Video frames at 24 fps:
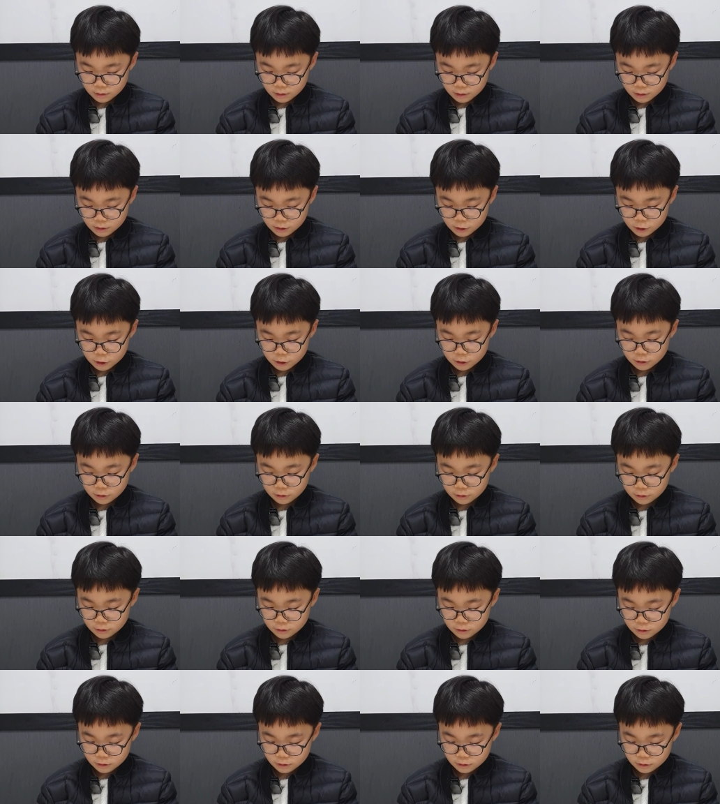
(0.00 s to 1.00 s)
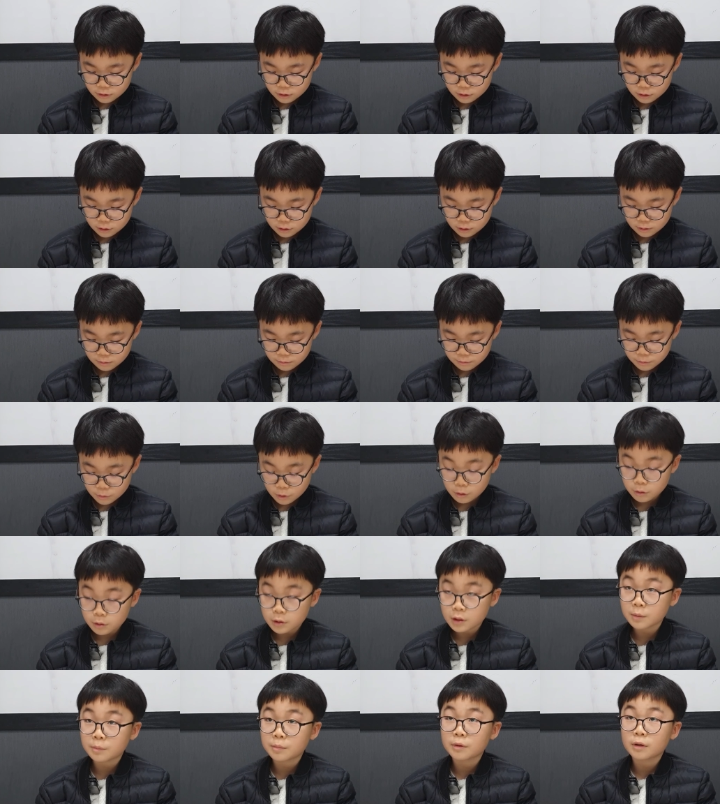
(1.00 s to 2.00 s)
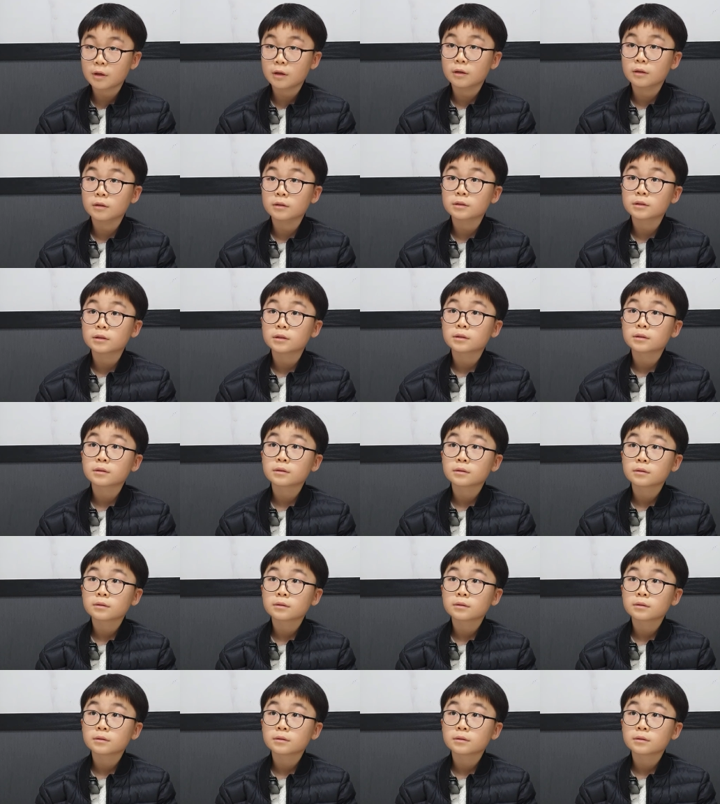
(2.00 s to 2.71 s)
It's under the monkey bars.